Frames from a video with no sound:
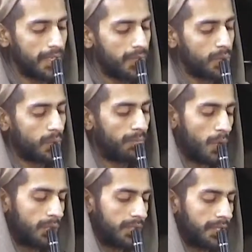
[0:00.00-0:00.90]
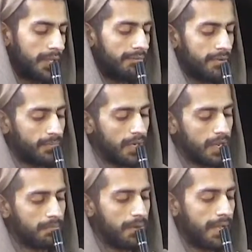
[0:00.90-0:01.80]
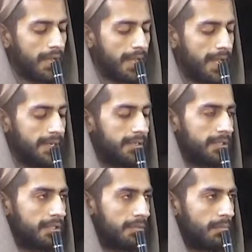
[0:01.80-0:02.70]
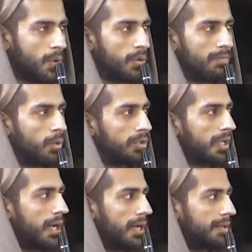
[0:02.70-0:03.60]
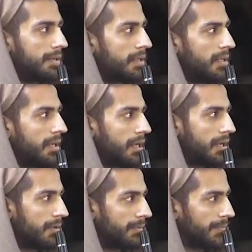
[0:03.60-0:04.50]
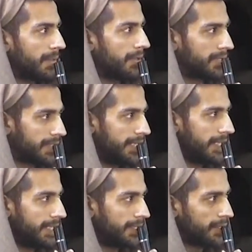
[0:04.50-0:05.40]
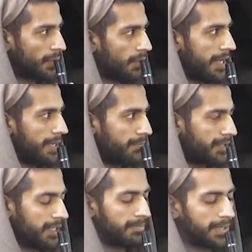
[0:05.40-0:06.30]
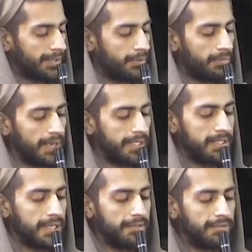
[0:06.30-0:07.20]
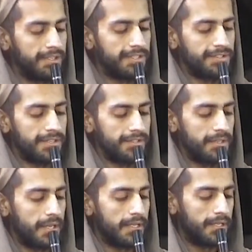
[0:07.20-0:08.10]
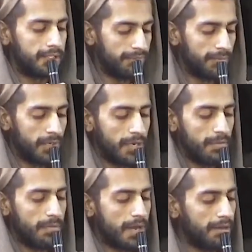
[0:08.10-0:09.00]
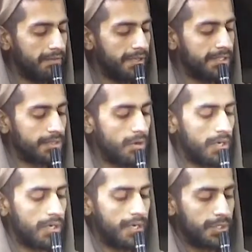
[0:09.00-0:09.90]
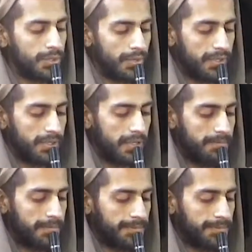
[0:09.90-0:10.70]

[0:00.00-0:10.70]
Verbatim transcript: So both Vipralamba and Sambhog, both are uh, seen in this whole land, but this particular place witnesses this Vipralamba Bhav and is called Shwetadeep.